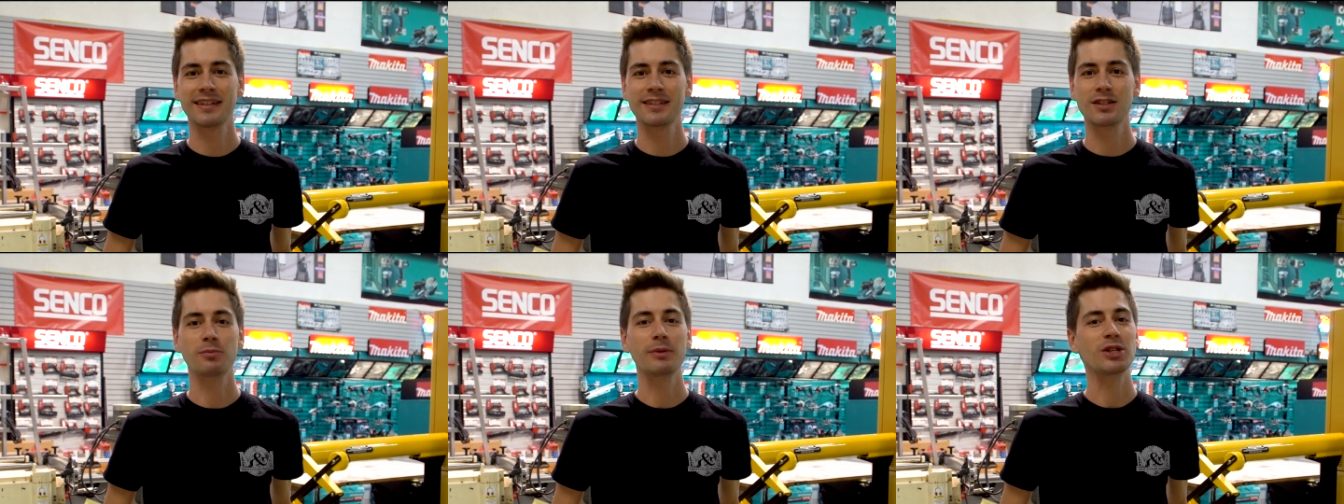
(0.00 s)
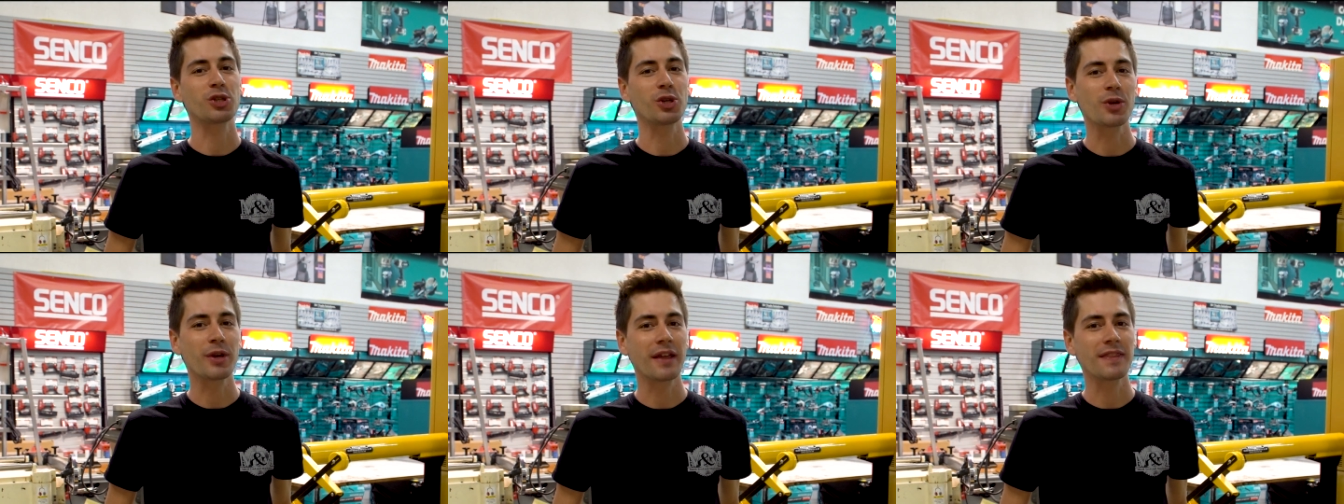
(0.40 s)
So be
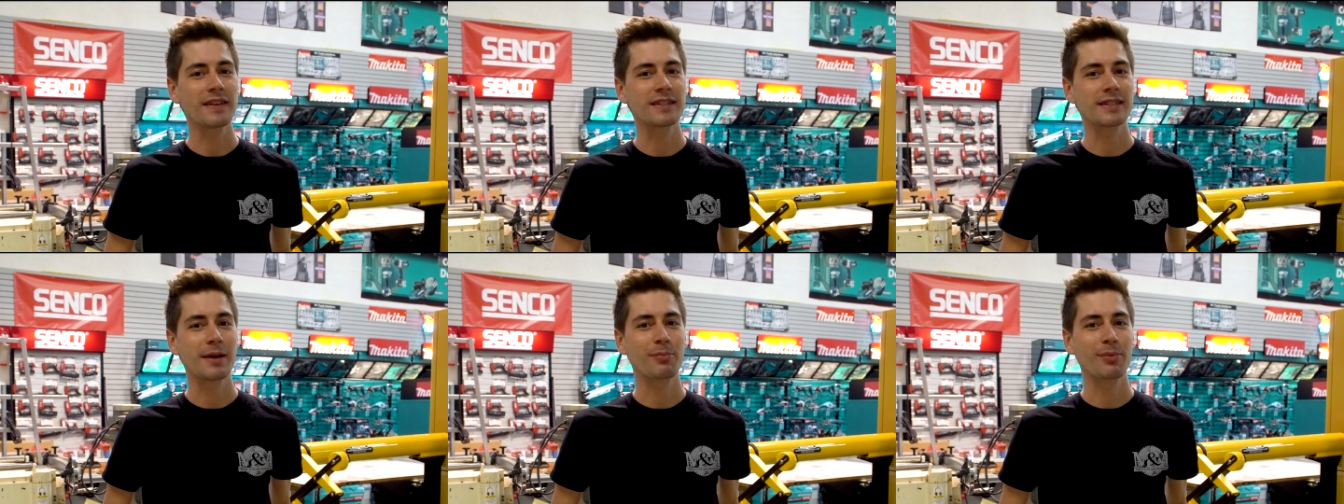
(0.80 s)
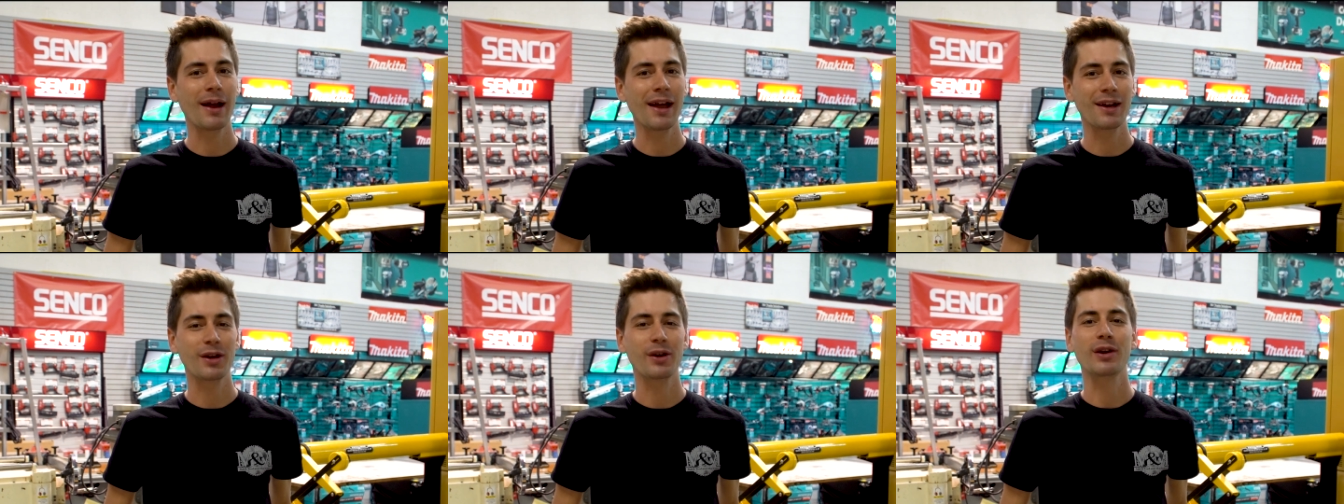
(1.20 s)
sure you get this step
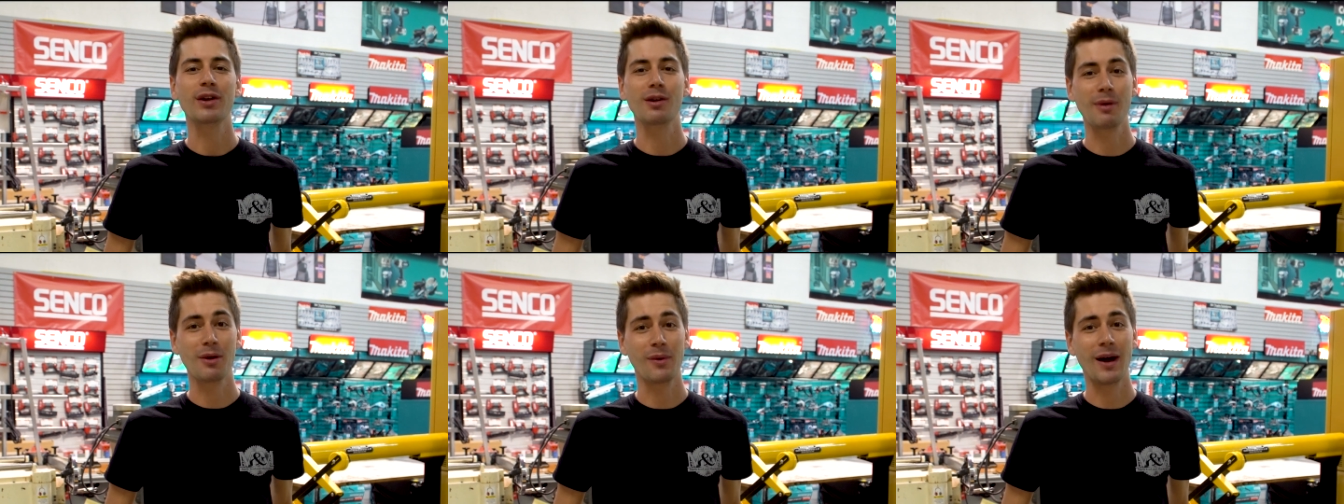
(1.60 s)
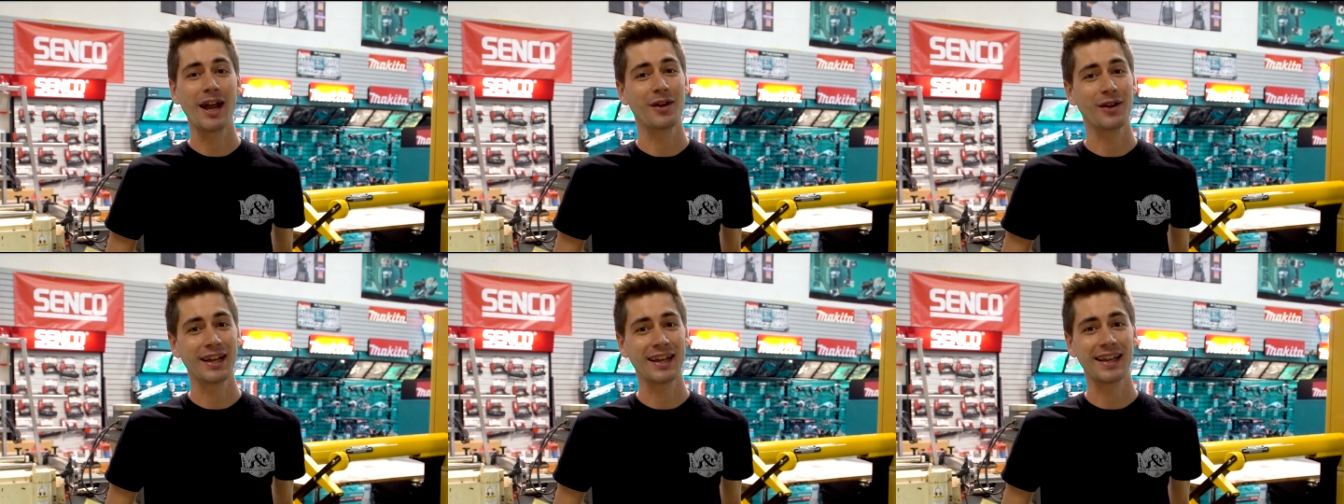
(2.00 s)
right, or you'll be
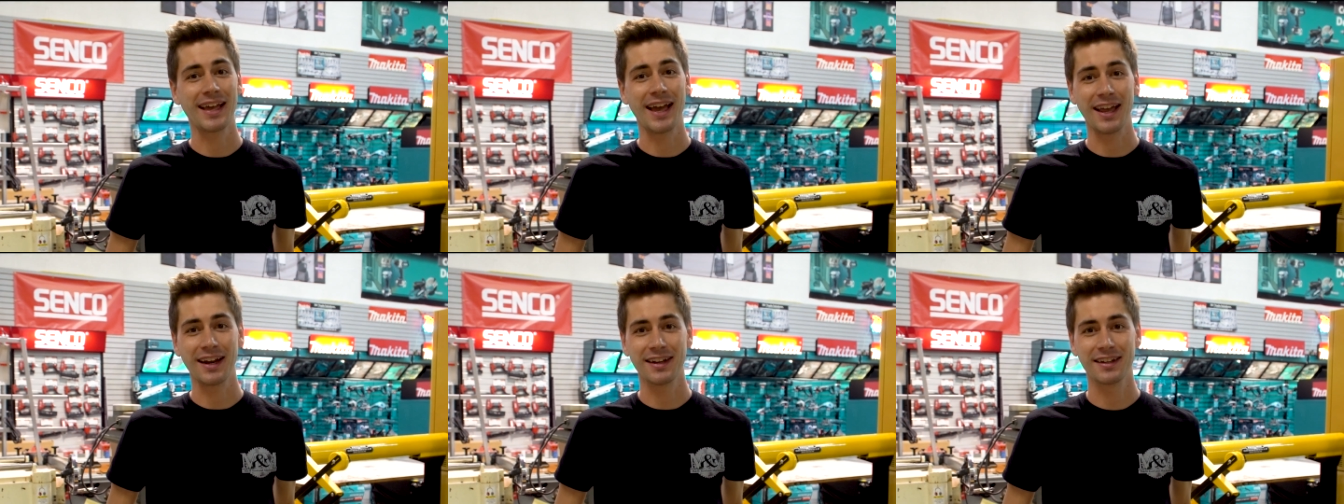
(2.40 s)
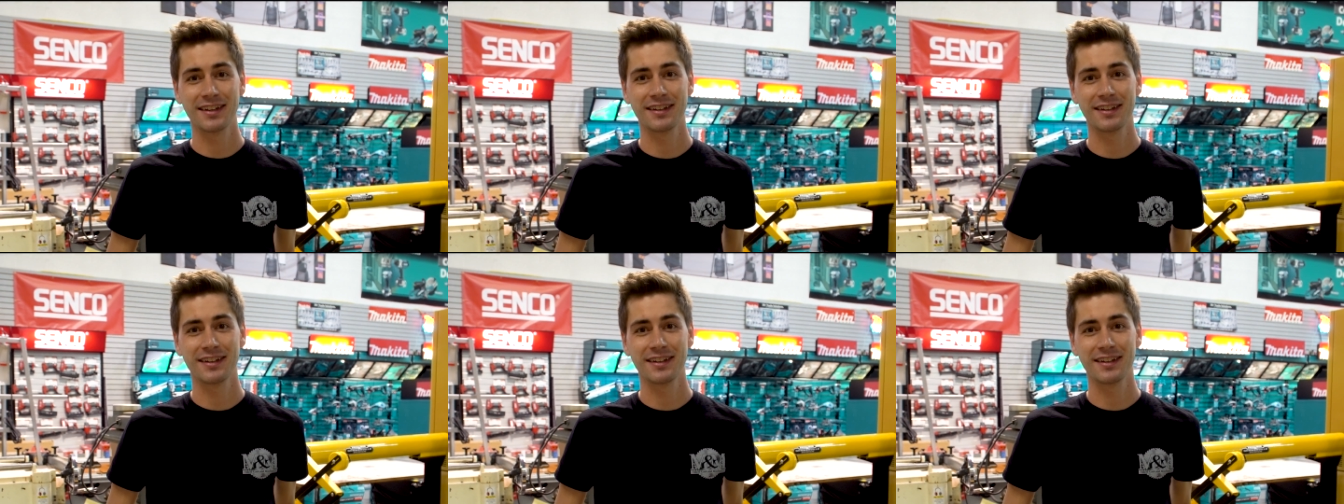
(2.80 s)
wiring it again.